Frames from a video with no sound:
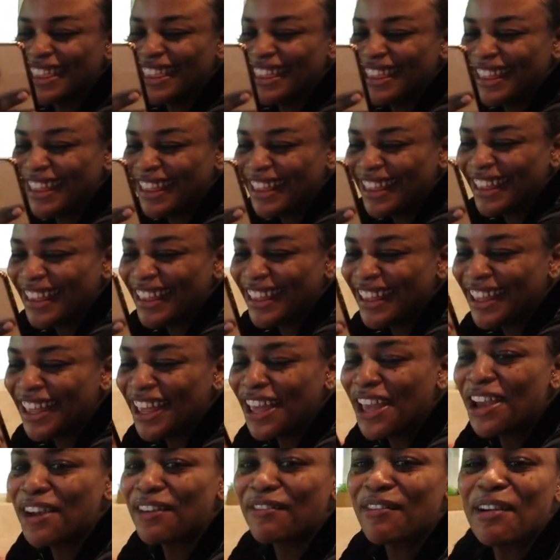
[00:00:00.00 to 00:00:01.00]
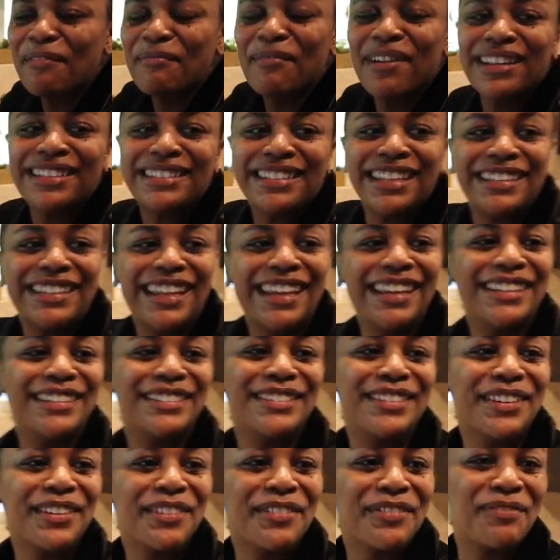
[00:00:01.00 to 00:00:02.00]
Cheers. Grandma said they
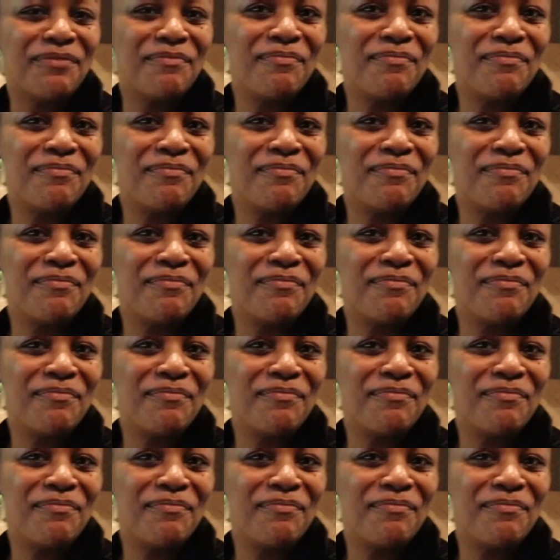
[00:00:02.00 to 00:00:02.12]
still